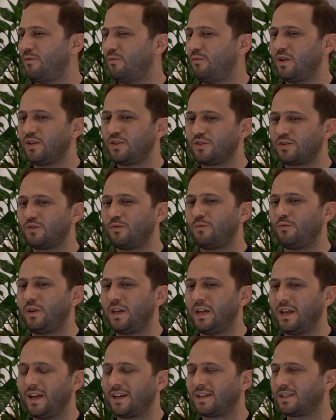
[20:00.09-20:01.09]
what should
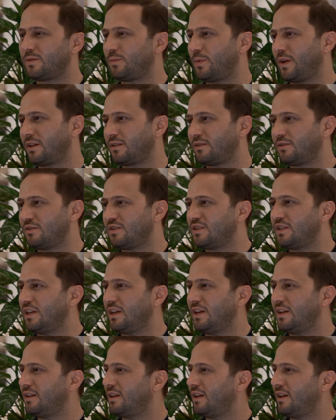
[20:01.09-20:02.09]
we expect to
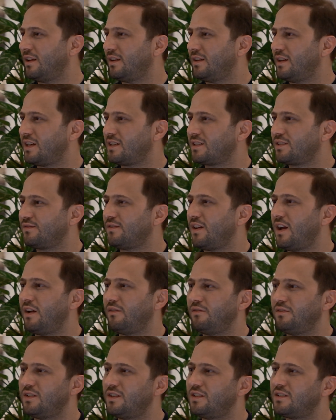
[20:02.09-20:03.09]
see in the next
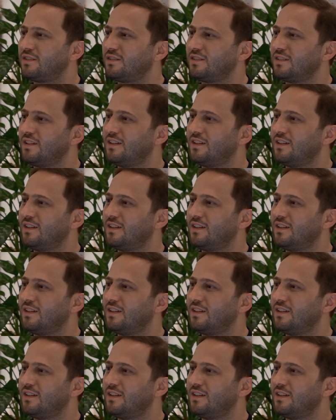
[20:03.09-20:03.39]
5 years?